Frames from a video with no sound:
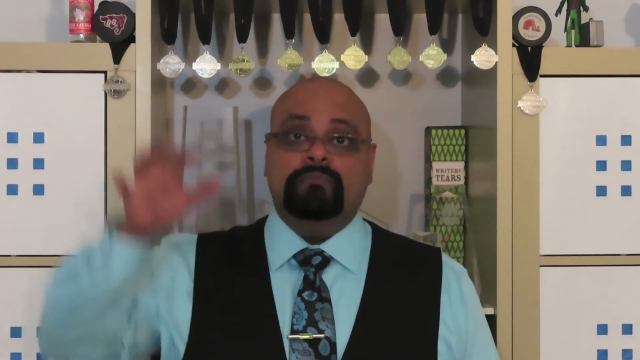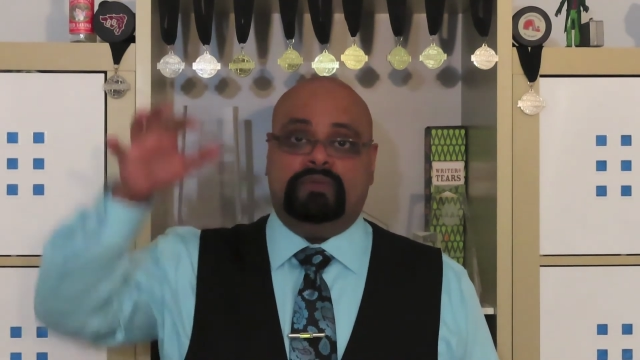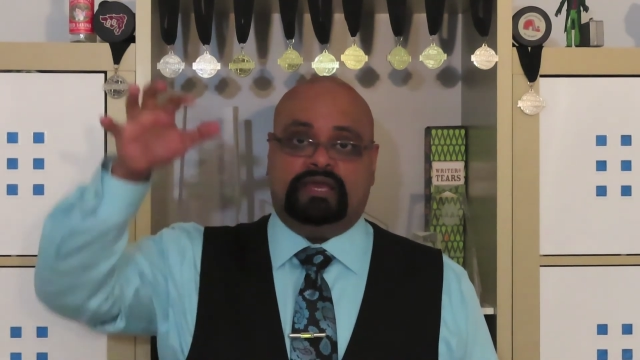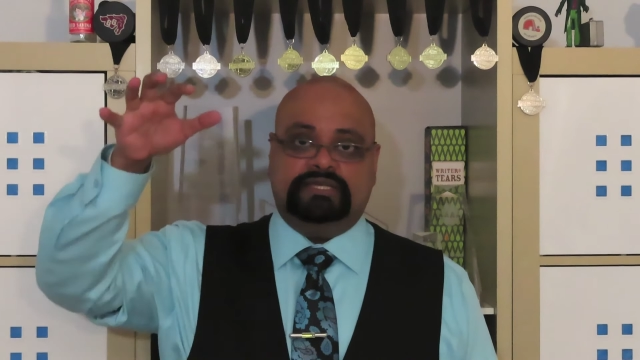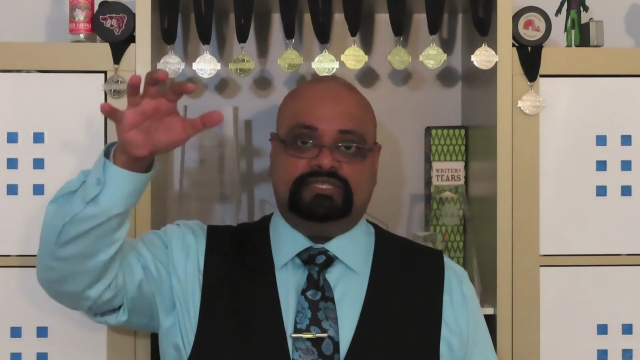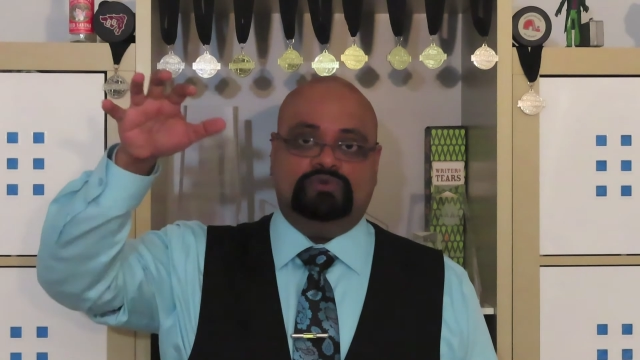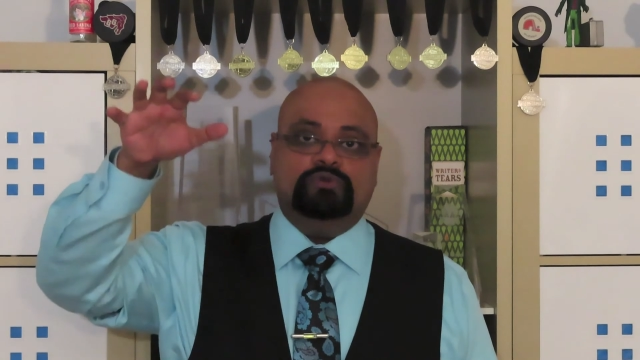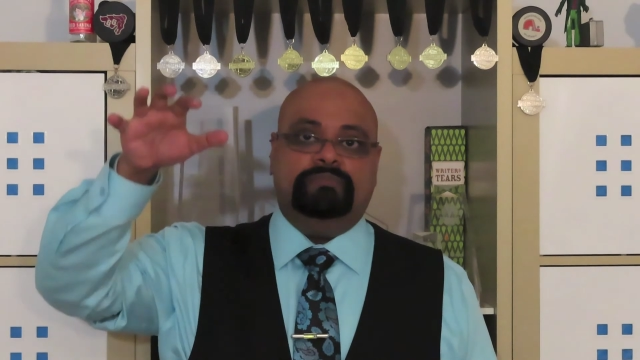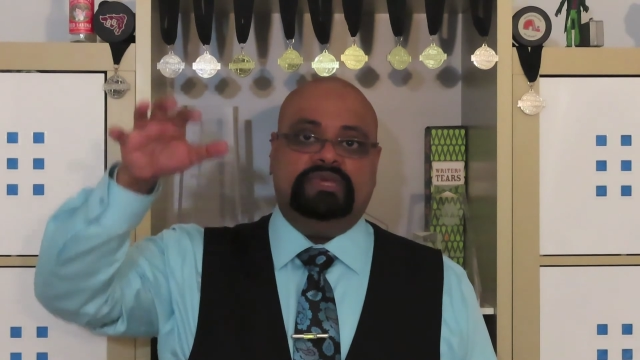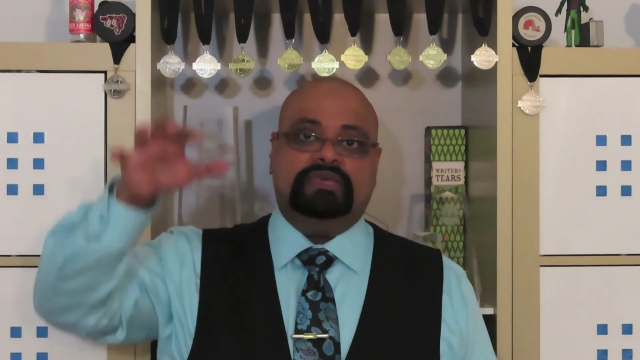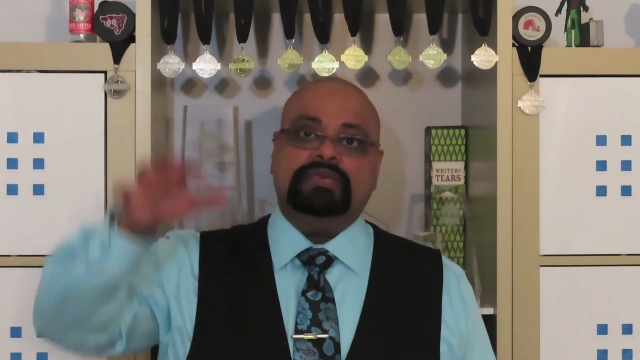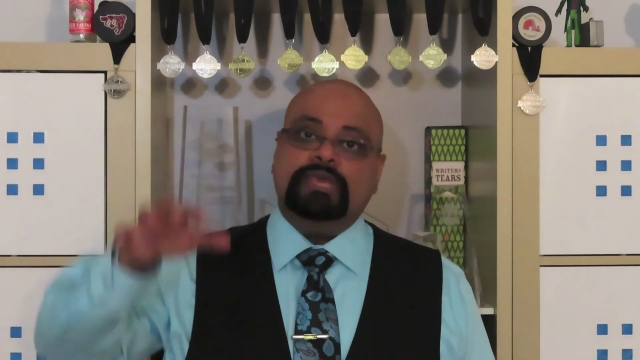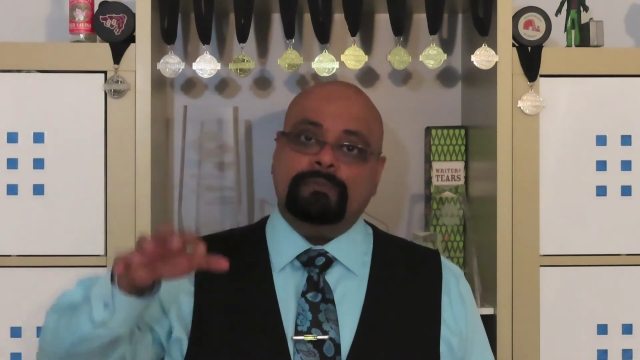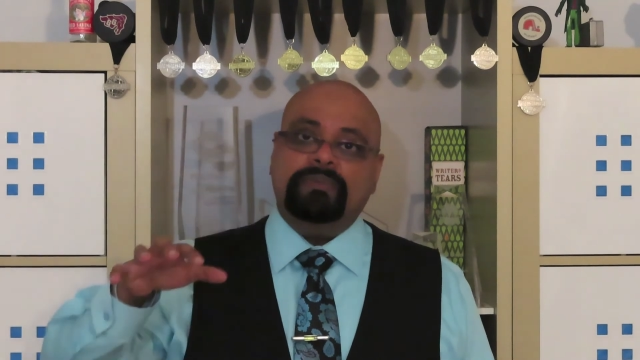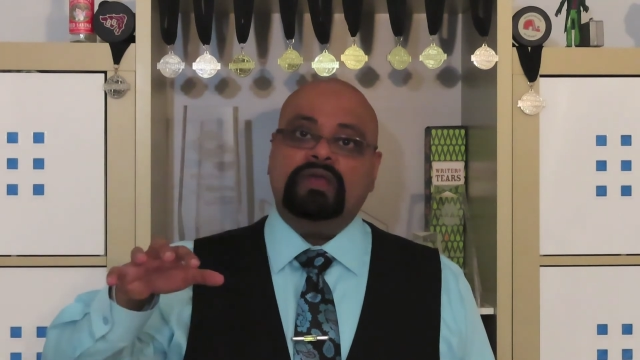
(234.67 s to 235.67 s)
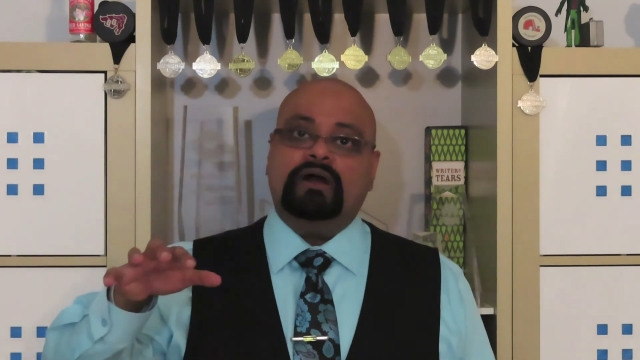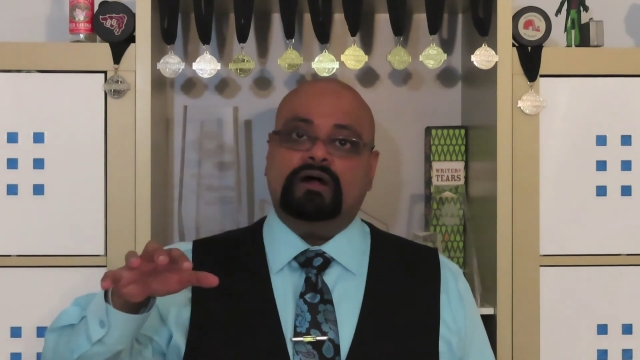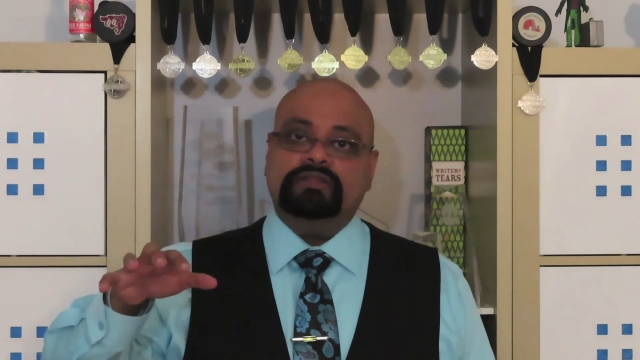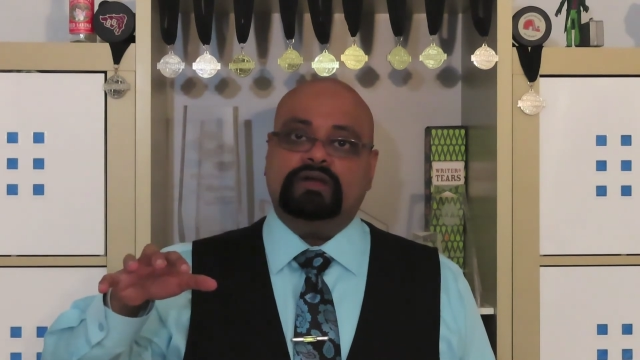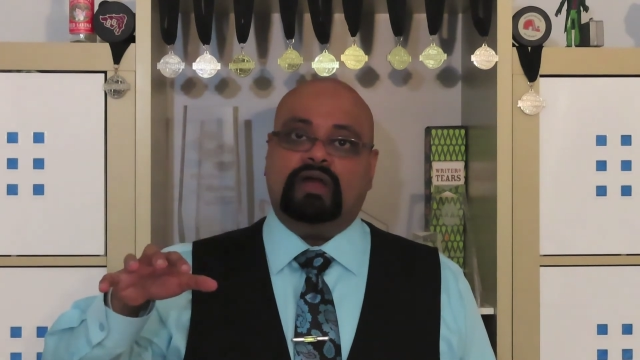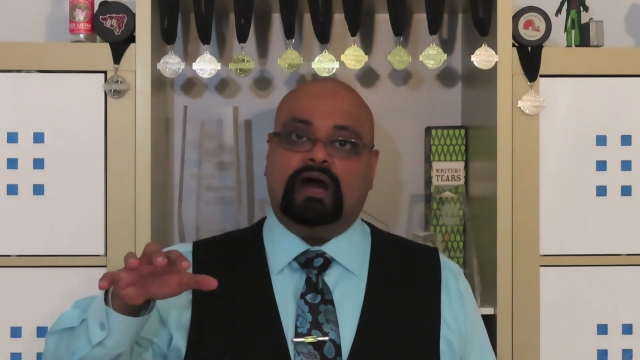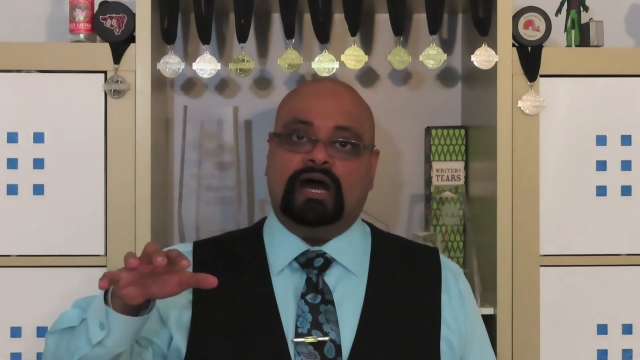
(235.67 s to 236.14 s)
because you will be keeping
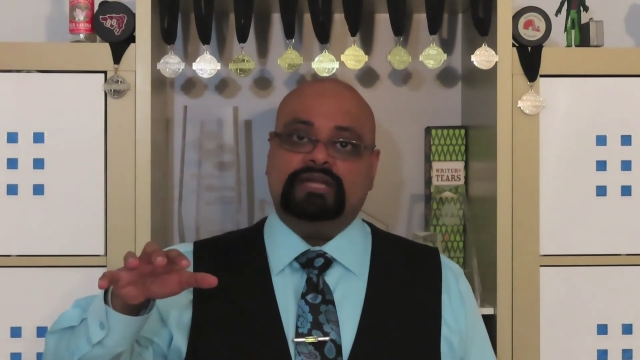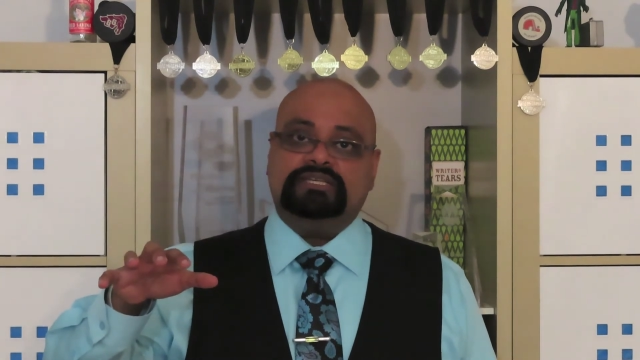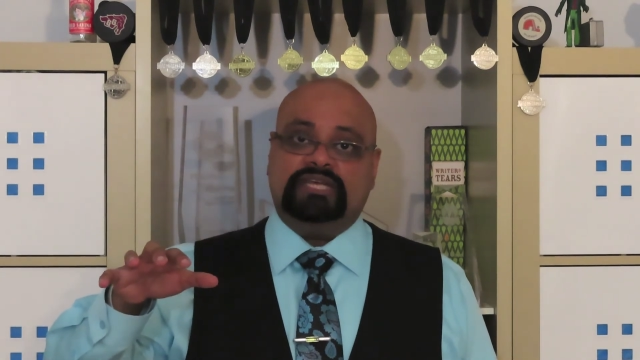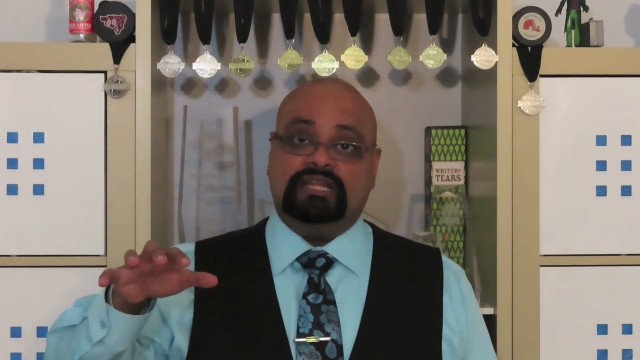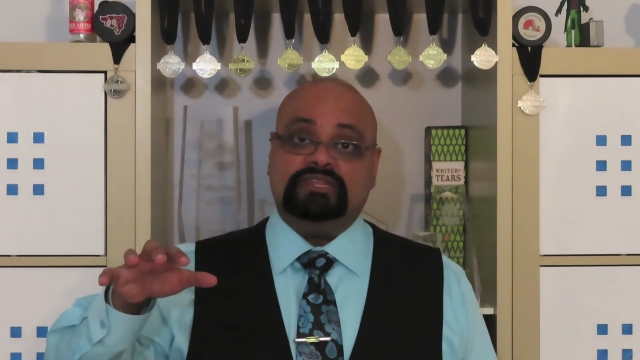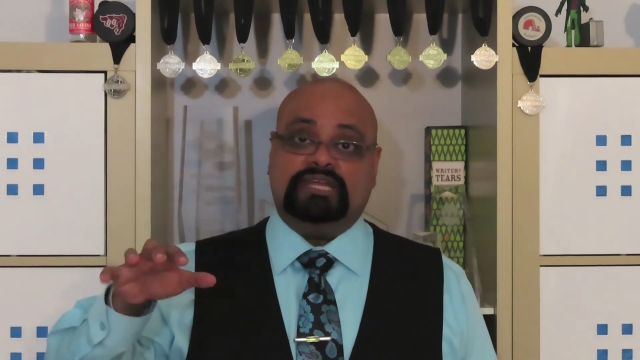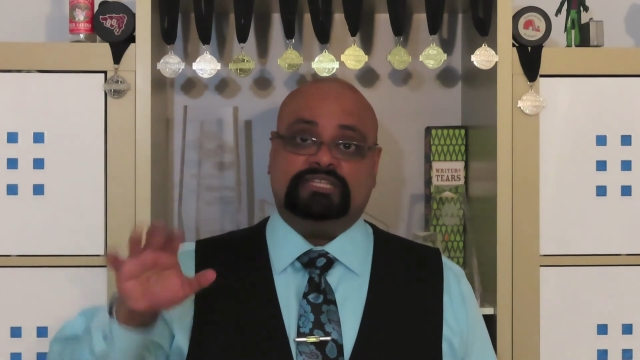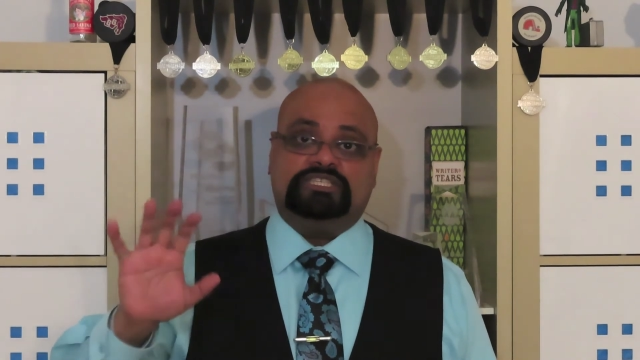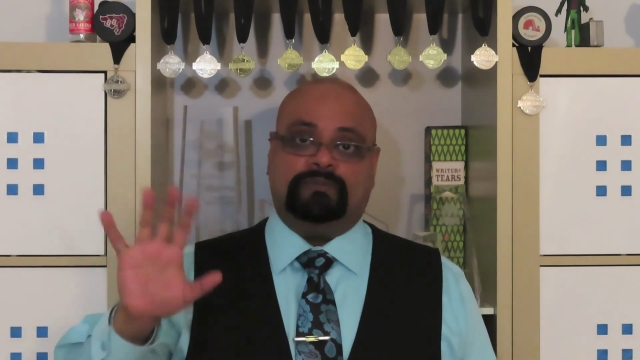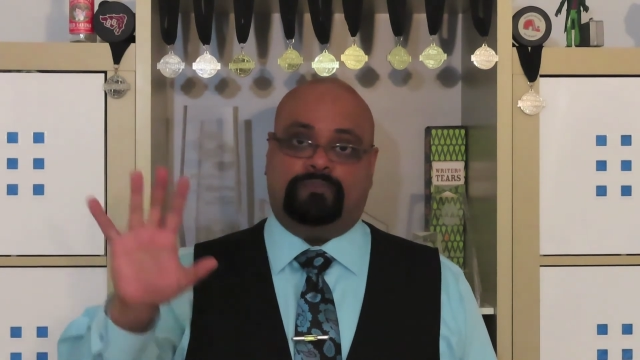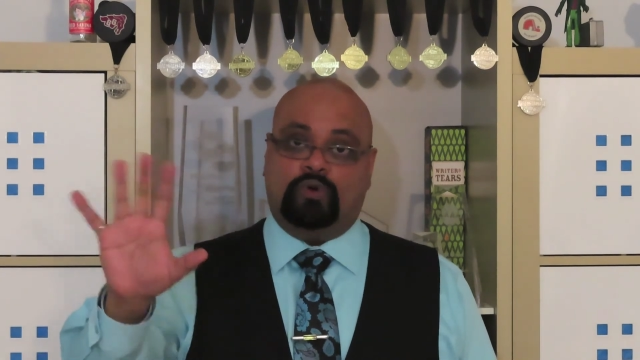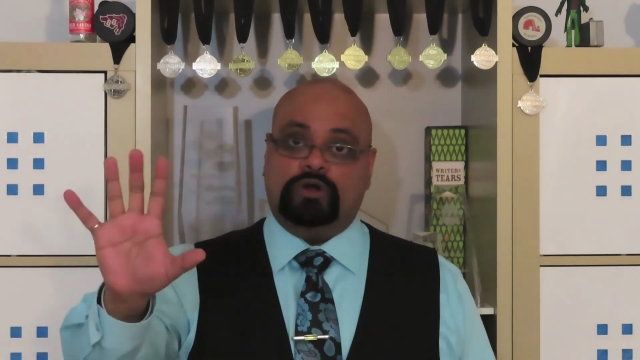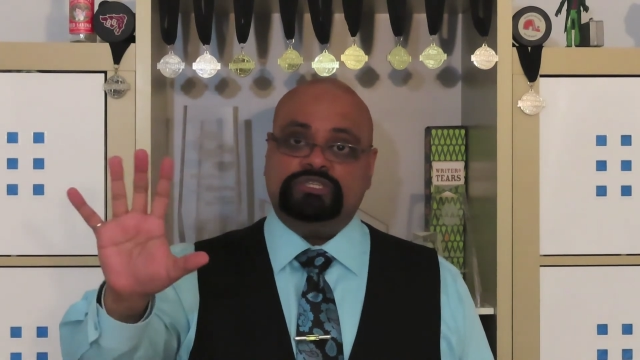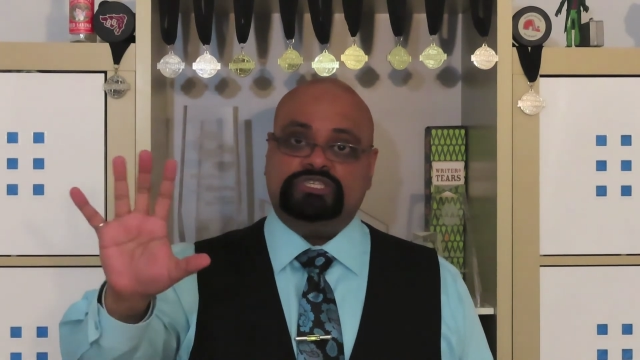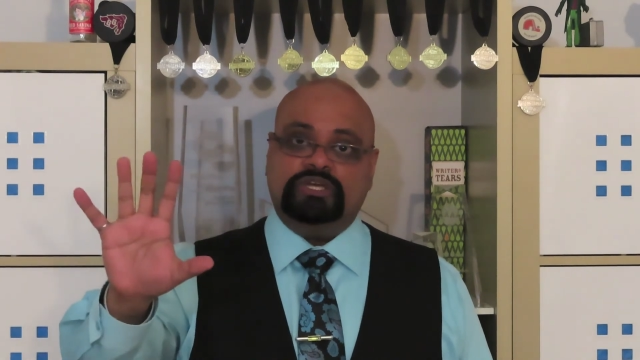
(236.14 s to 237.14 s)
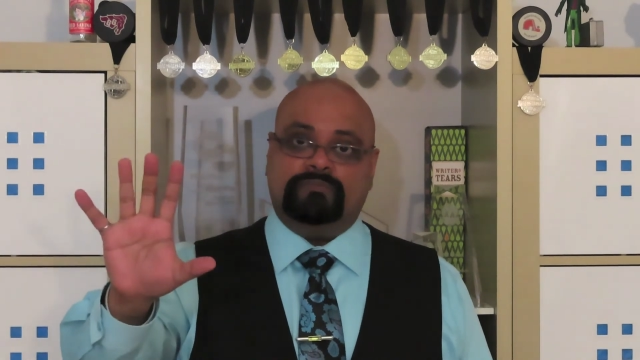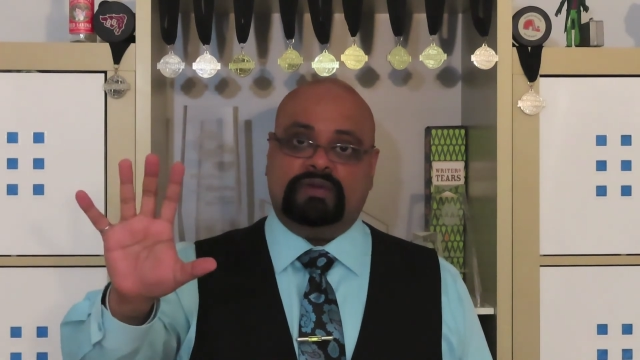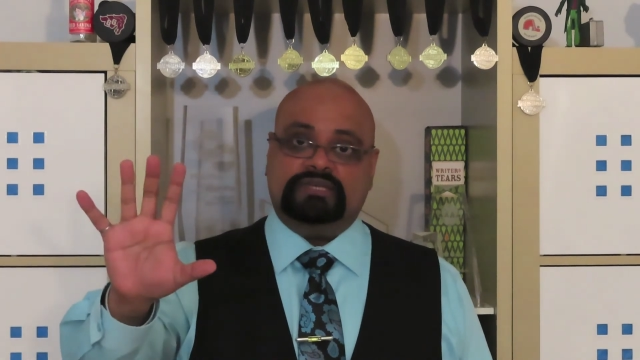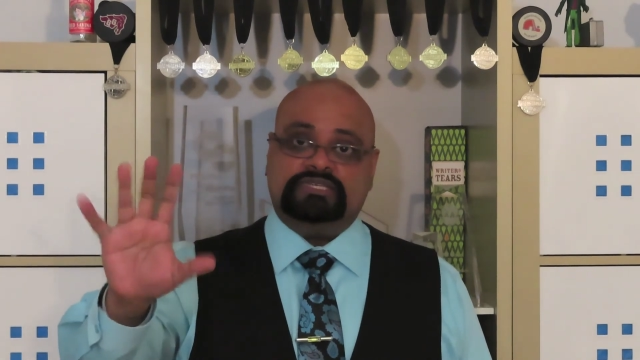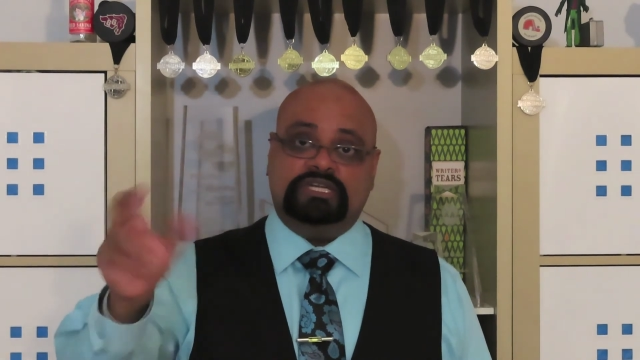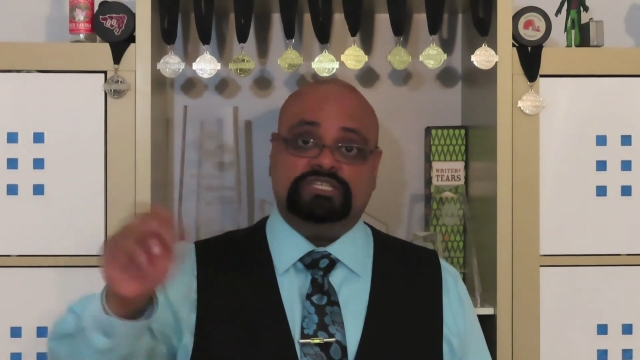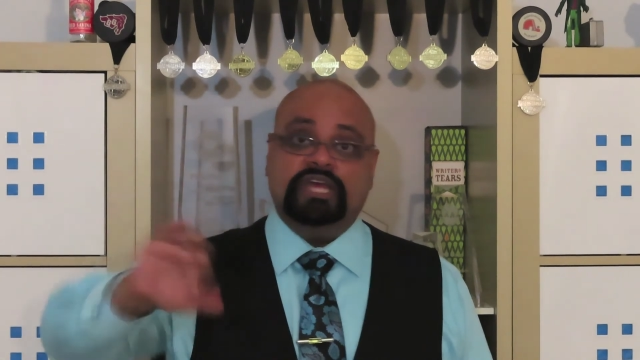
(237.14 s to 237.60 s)
all the content that supports your
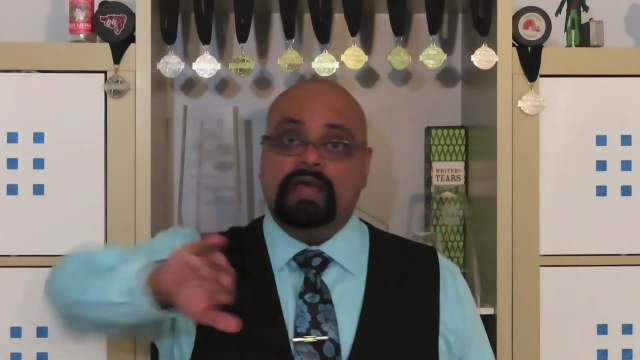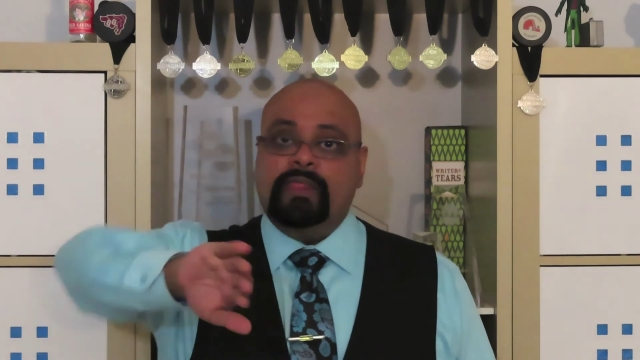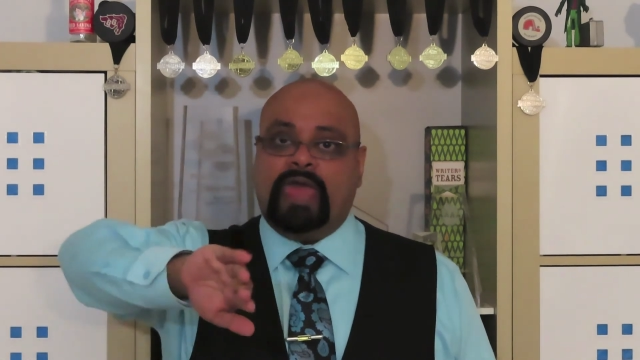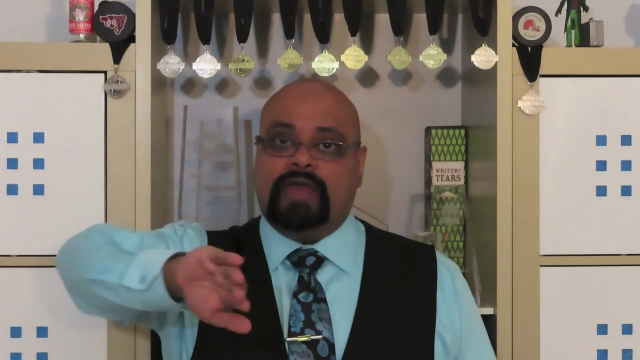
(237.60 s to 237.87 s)
message